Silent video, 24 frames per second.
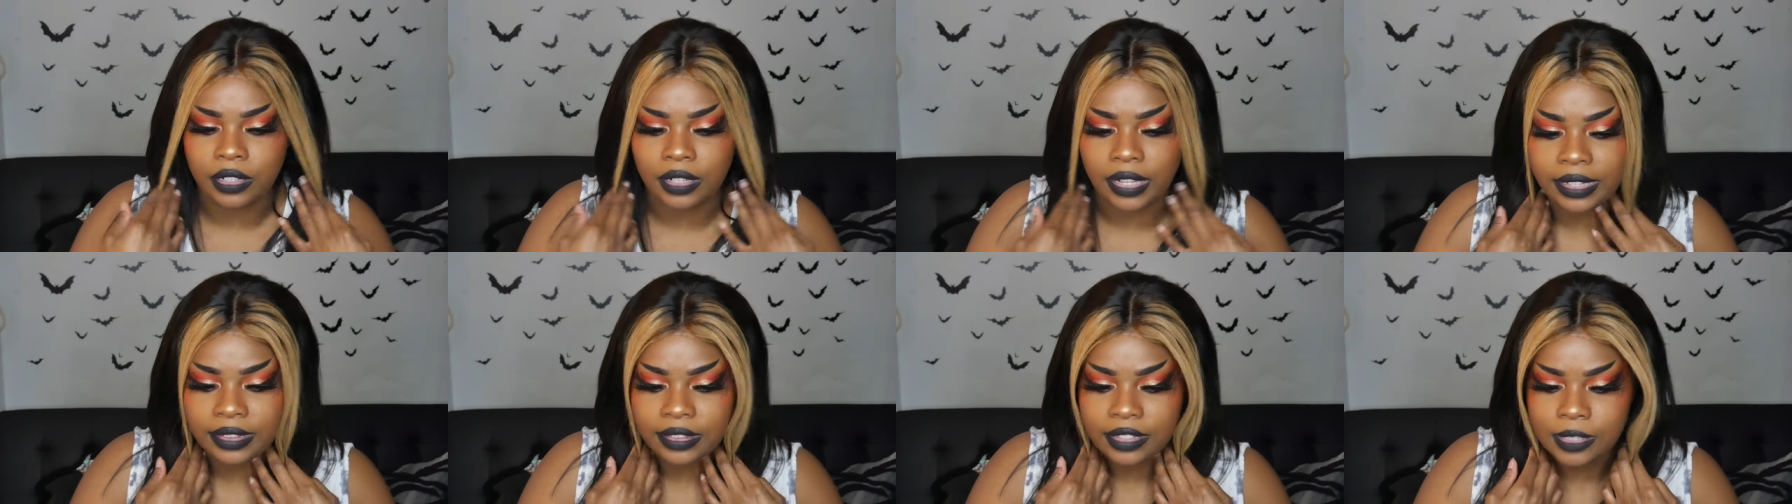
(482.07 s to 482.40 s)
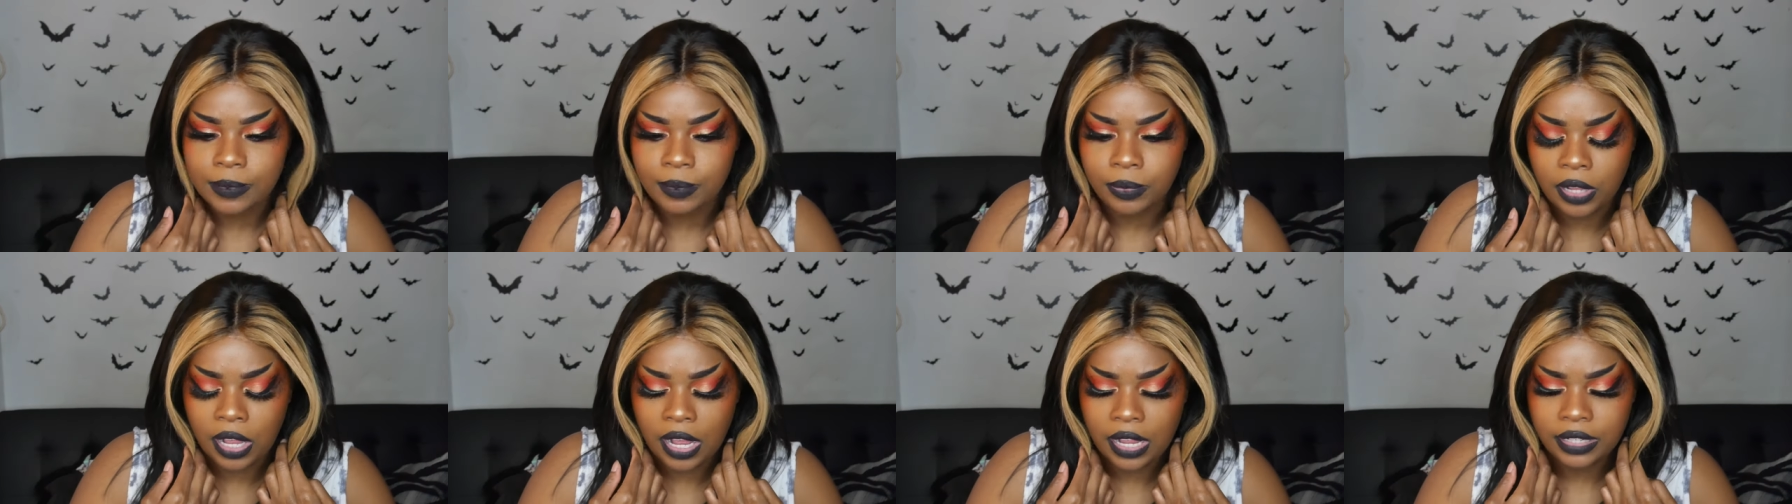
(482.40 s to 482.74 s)
Like this
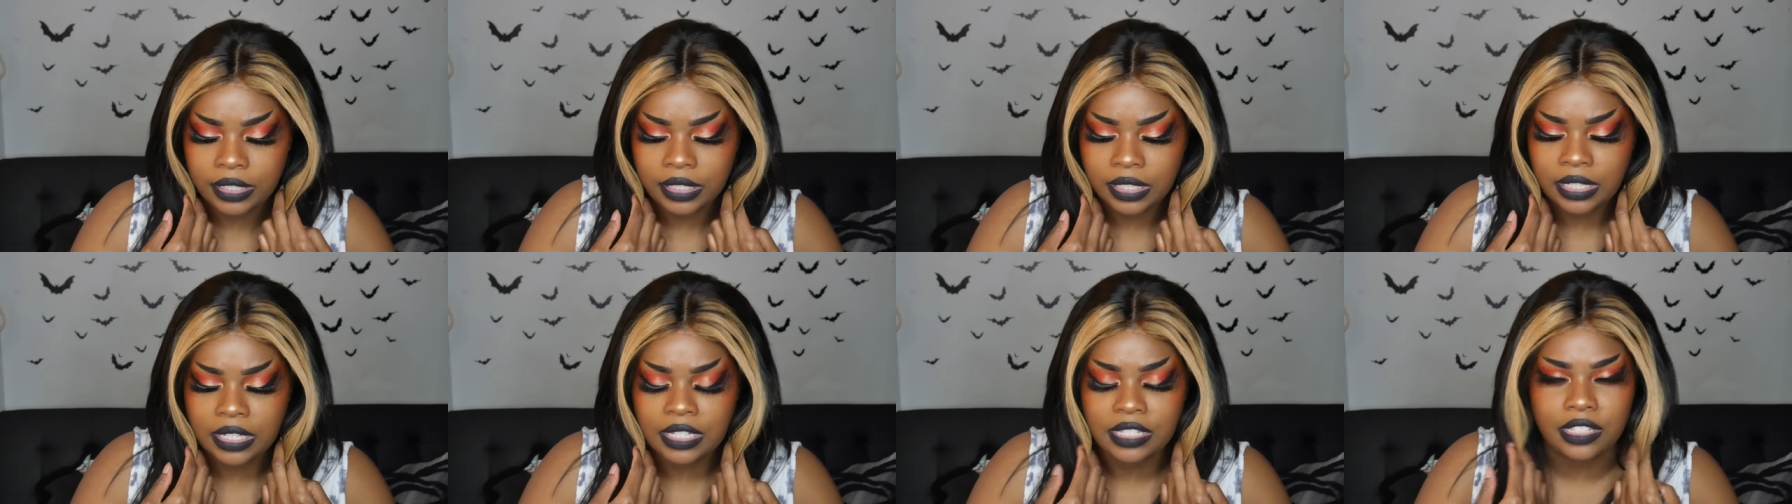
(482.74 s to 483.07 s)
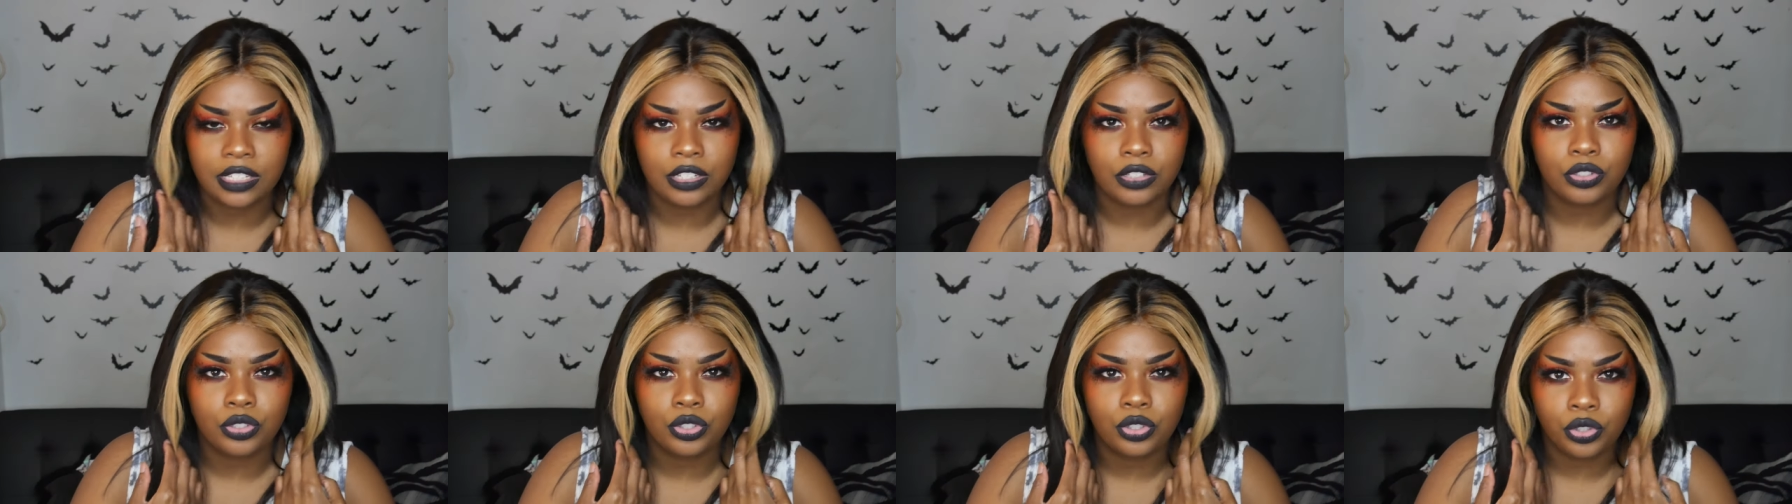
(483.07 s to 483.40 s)
blonde
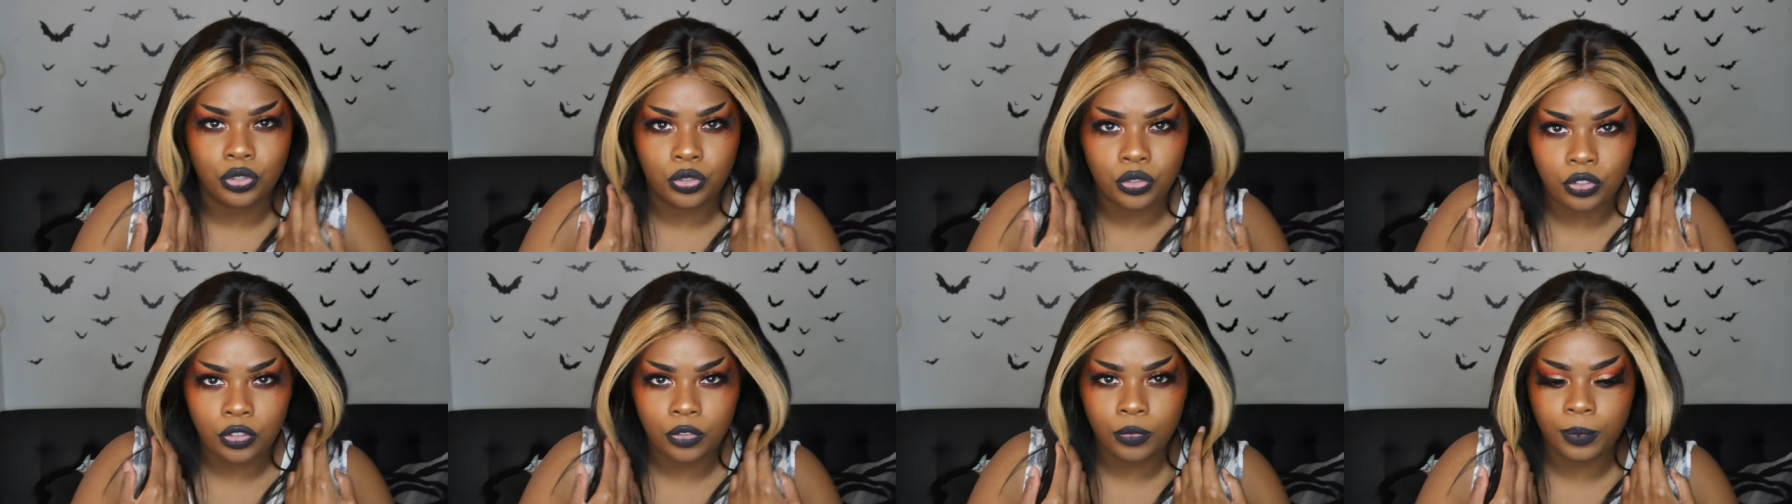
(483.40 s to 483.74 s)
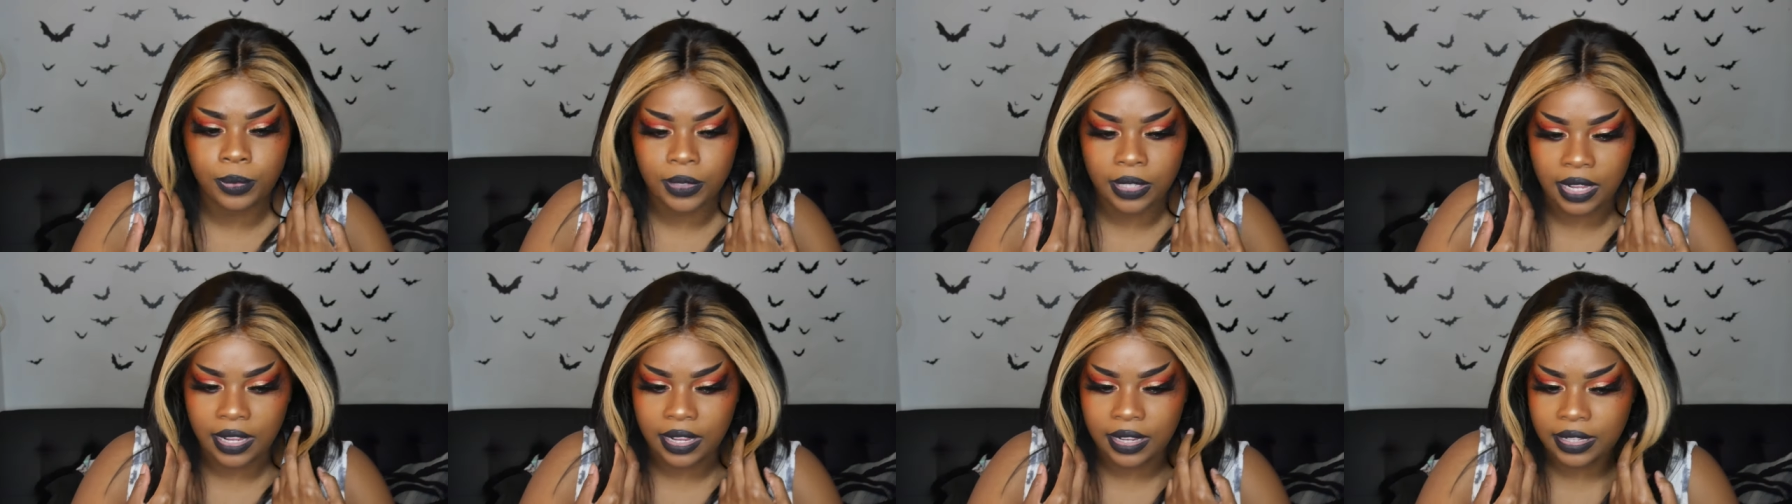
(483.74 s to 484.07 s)
isn't too
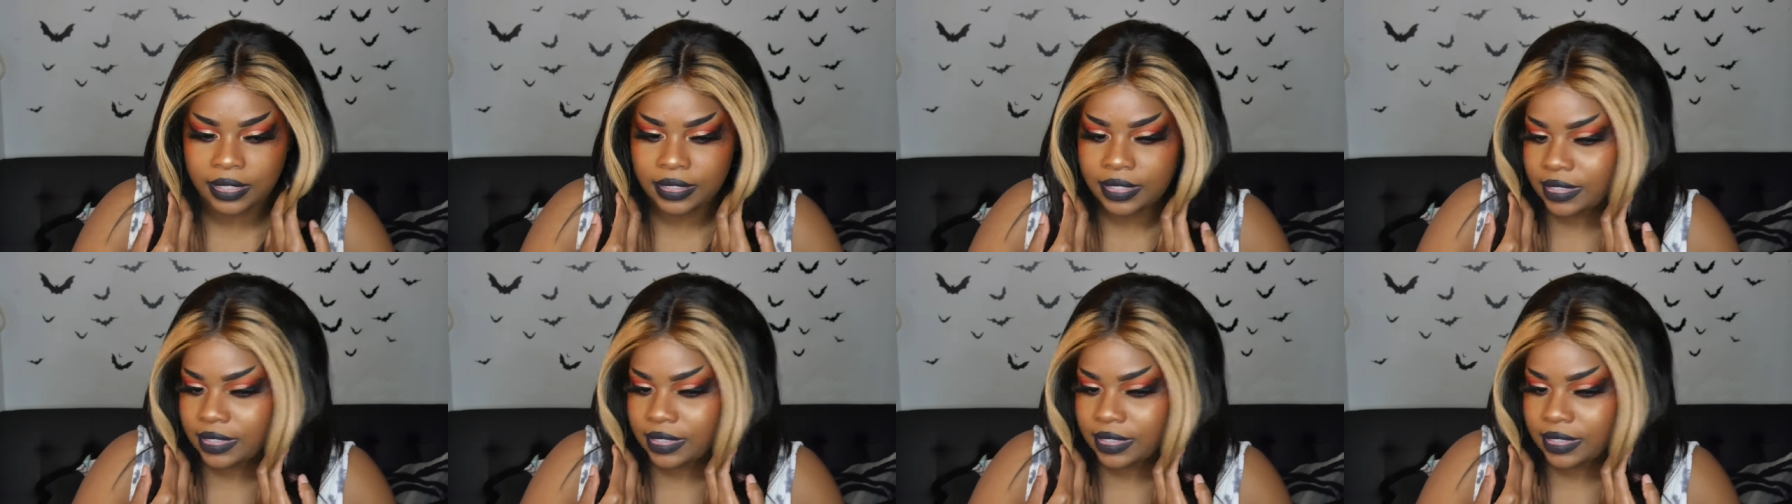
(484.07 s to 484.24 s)
blonde.